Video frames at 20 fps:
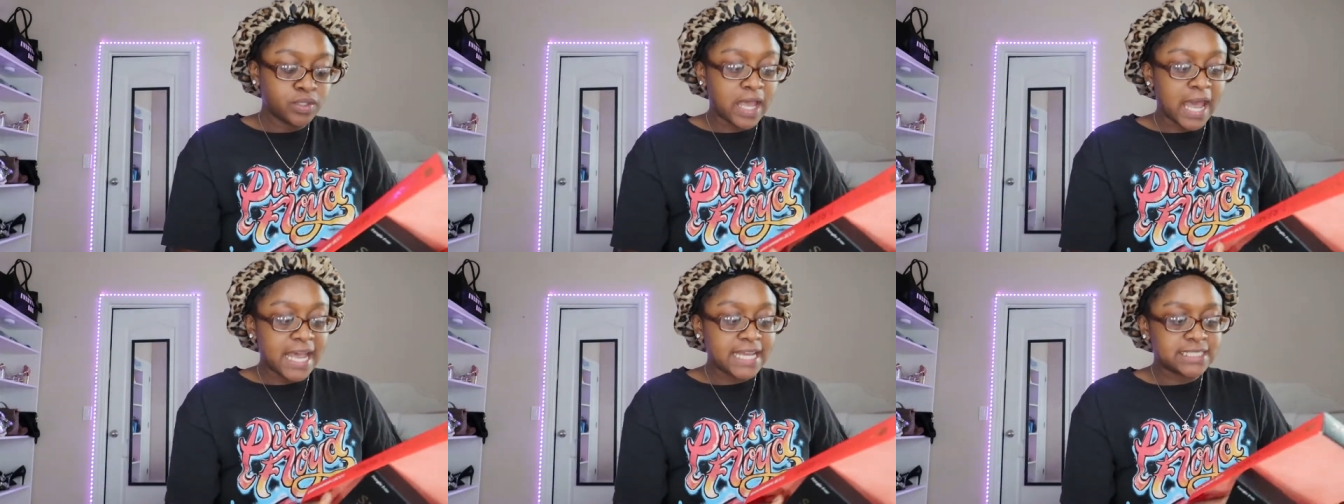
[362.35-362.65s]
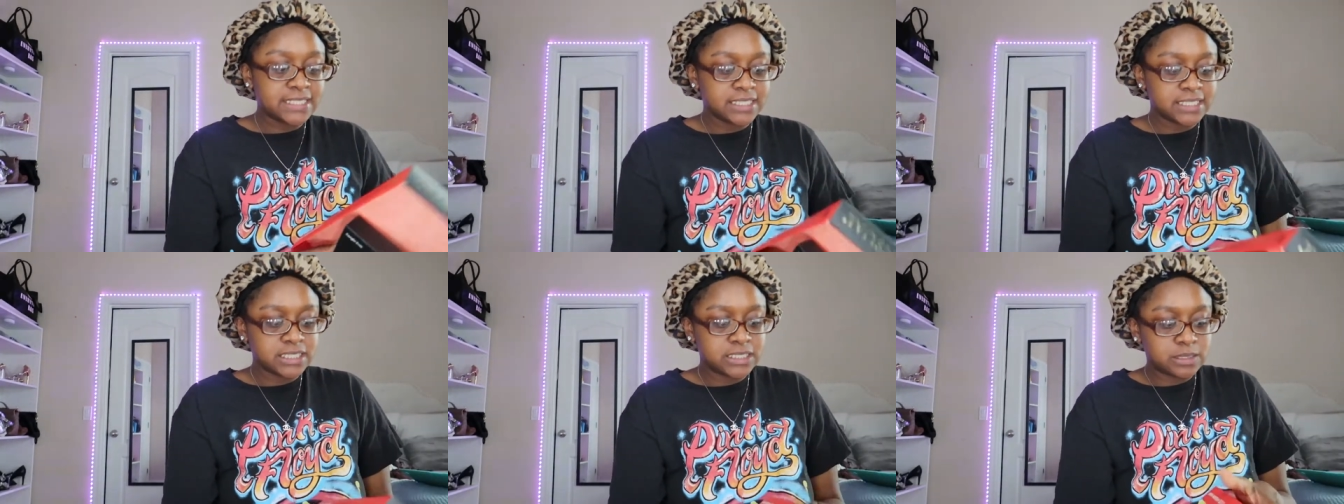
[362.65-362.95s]

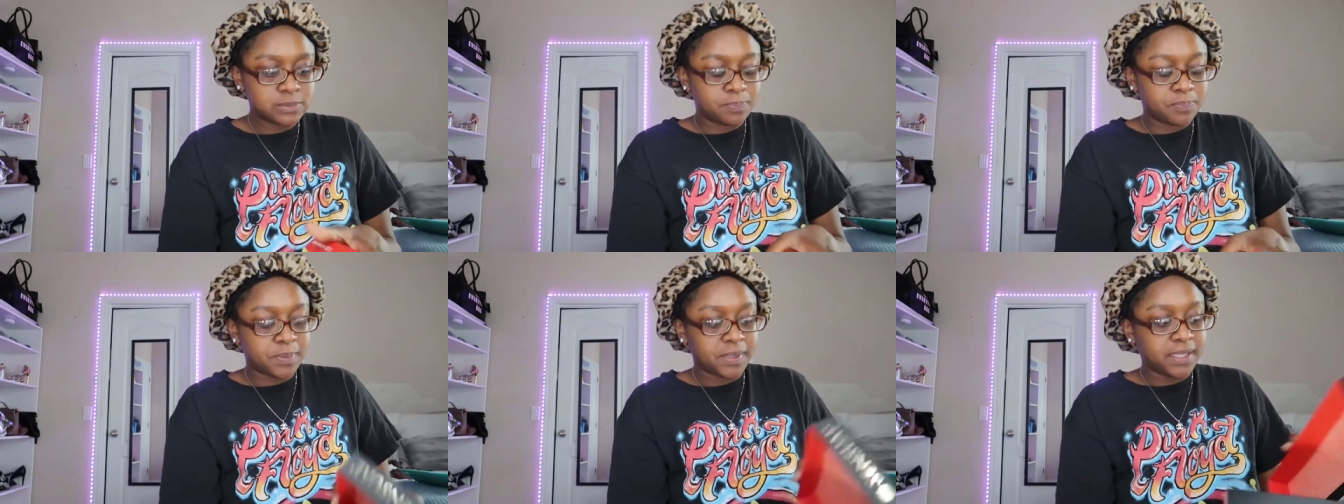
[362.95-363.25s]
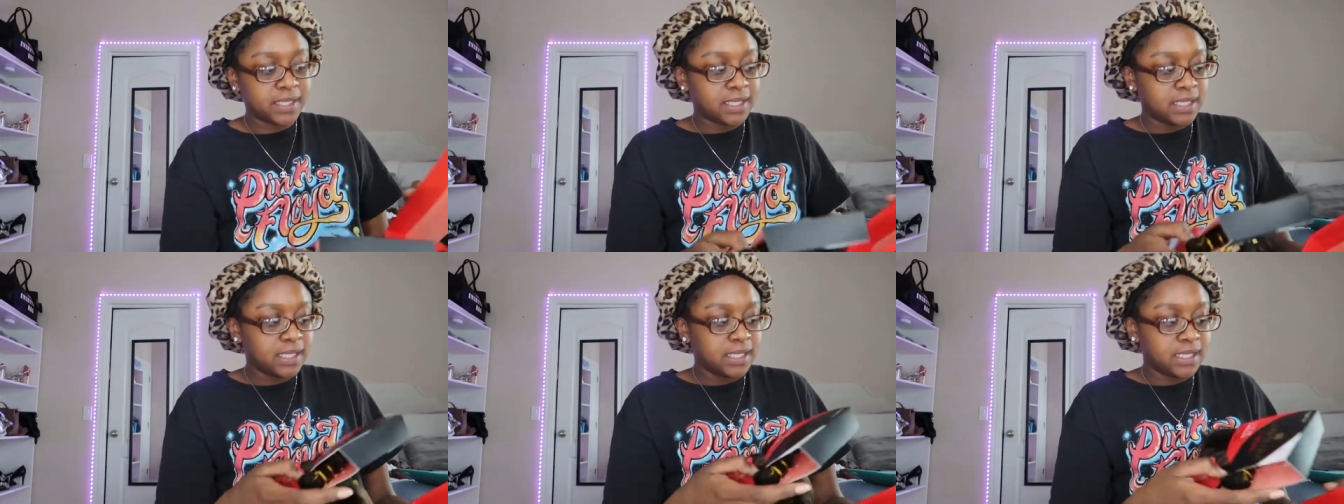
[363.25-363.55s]
I've just
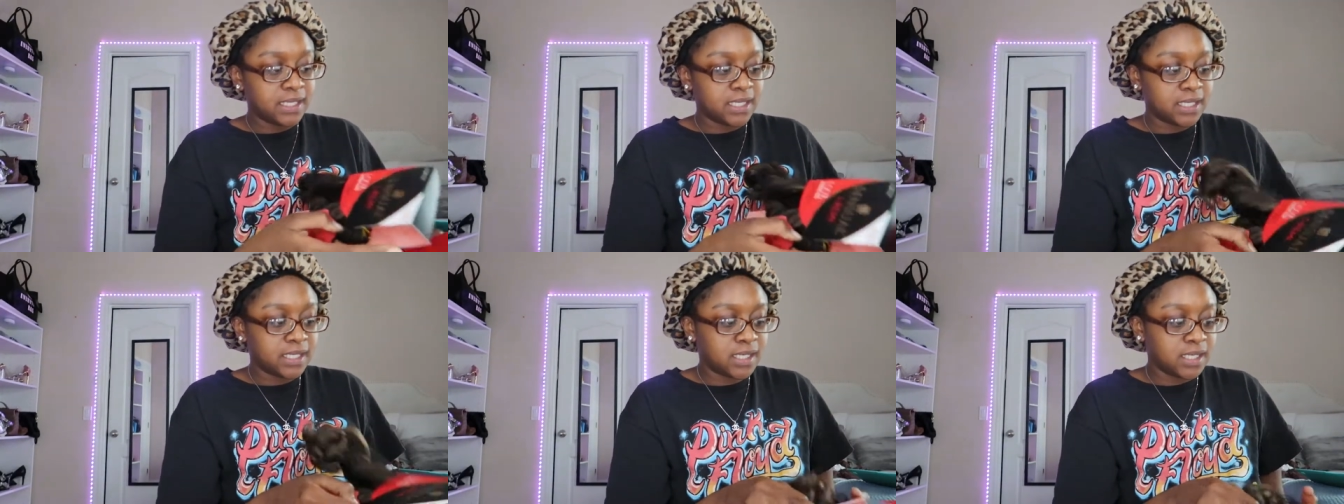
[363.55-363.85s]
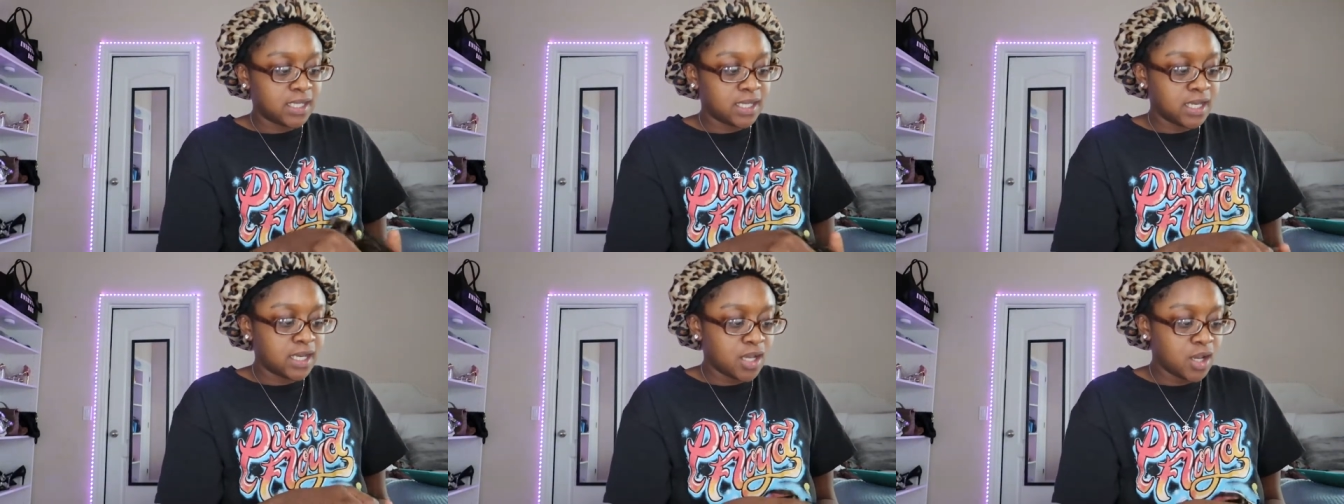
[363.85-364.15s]

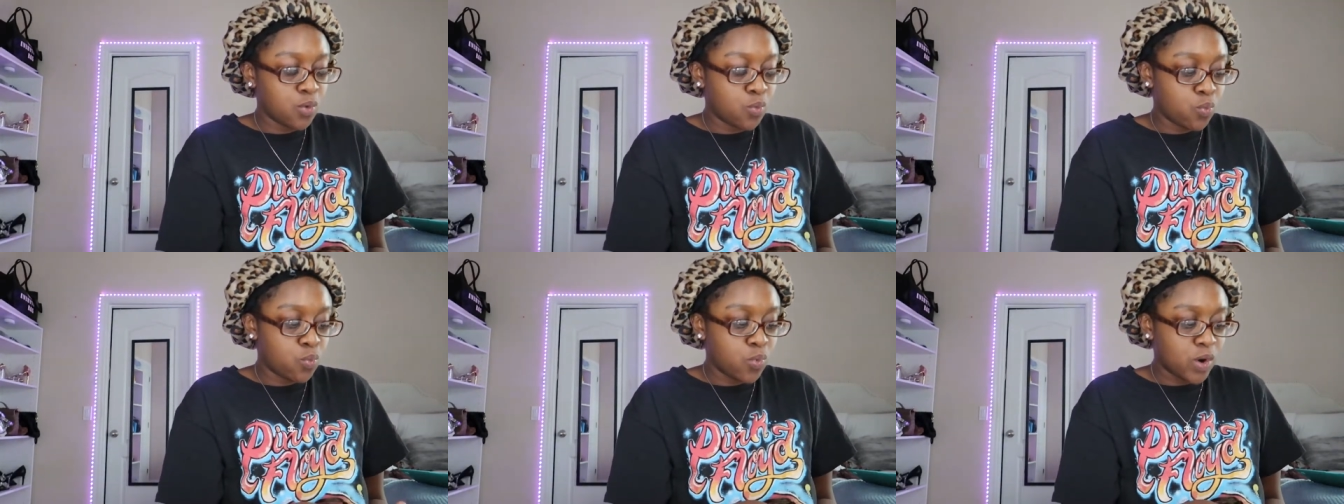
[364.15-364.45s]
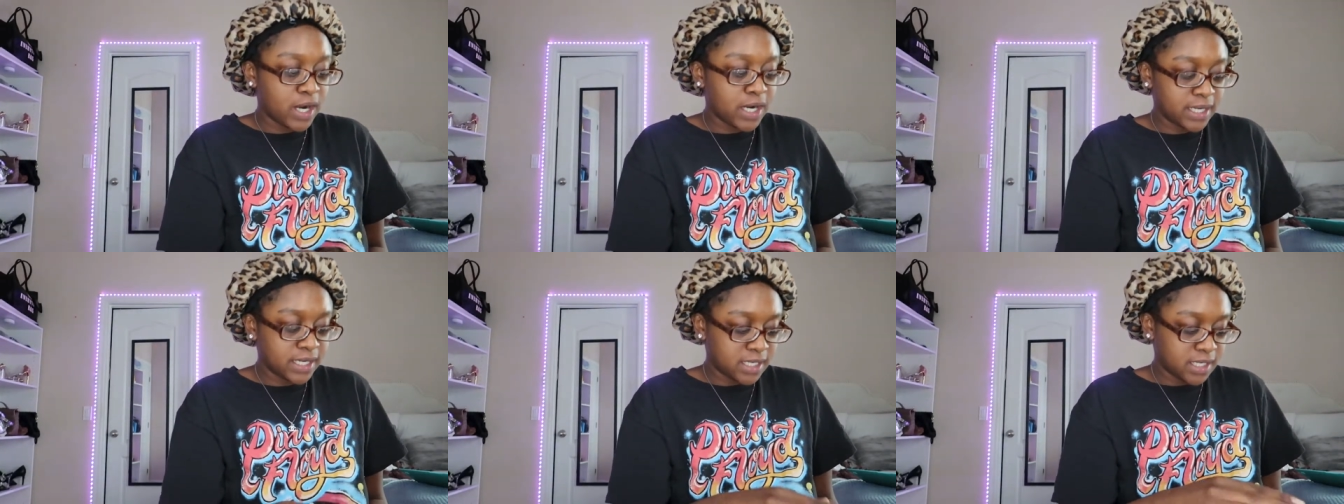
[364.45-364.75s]
been
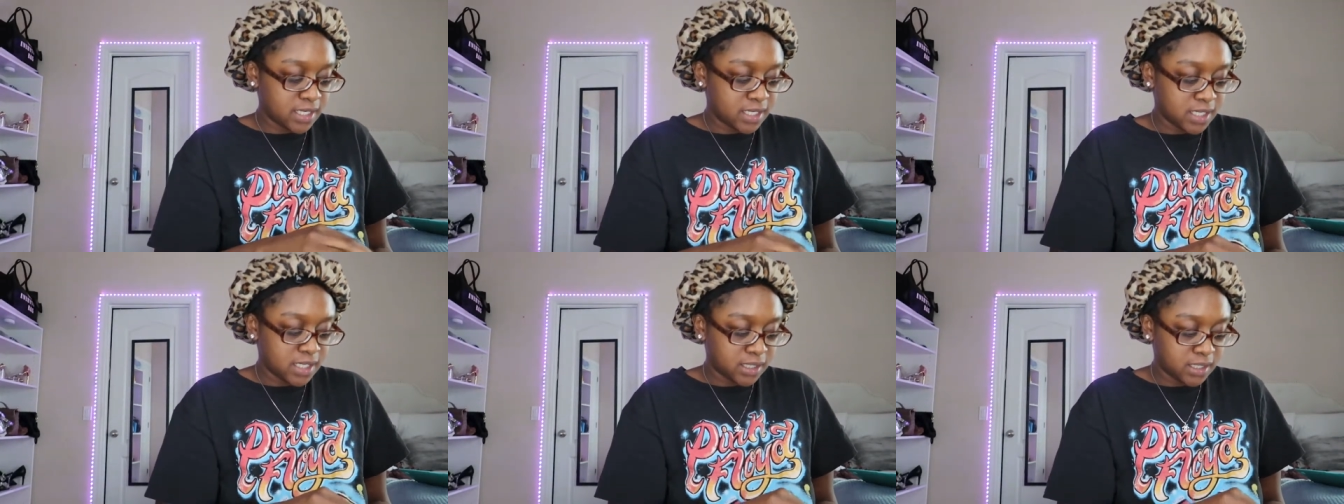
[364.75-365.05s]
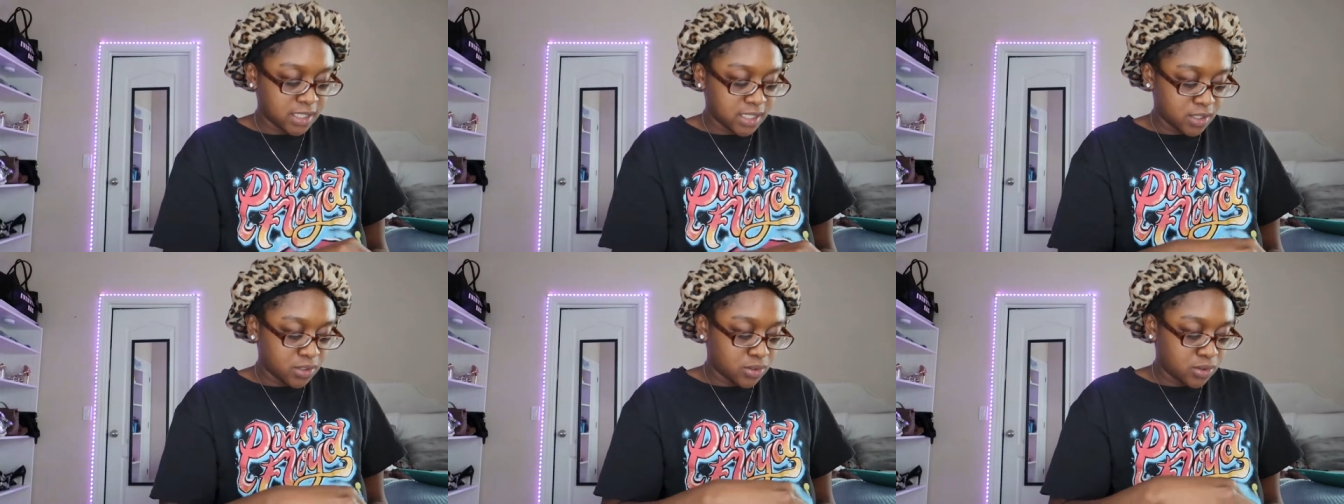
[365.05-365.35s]
working a
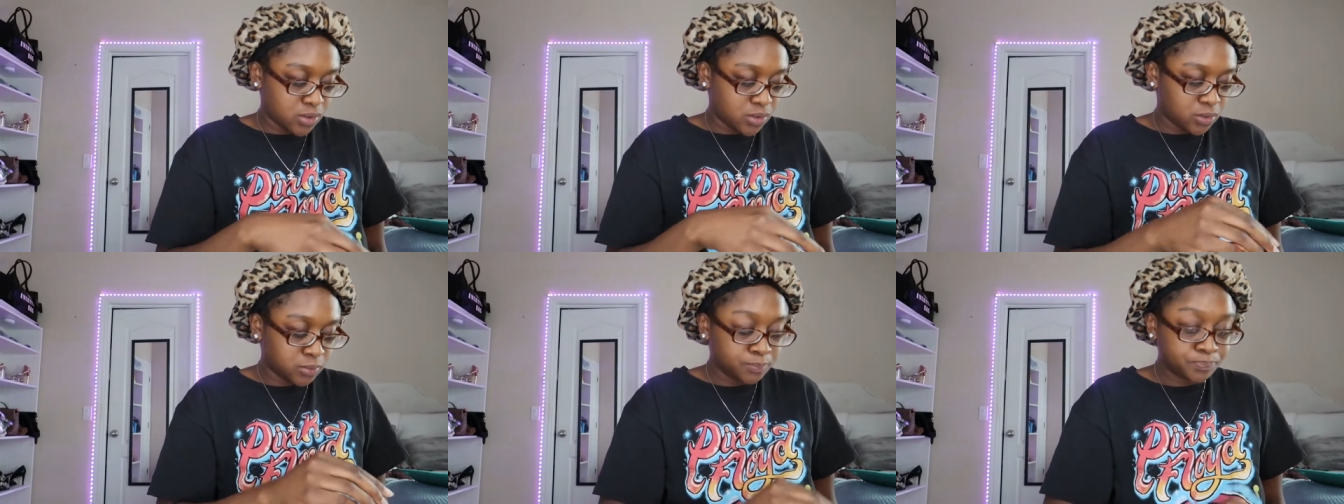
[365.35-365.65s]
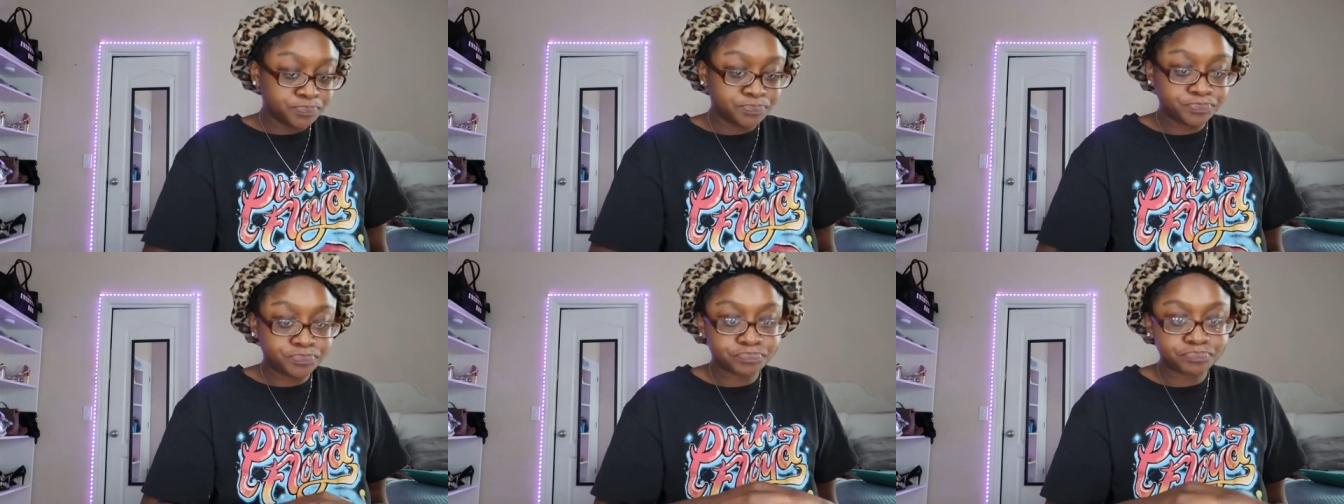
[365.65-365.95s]
little.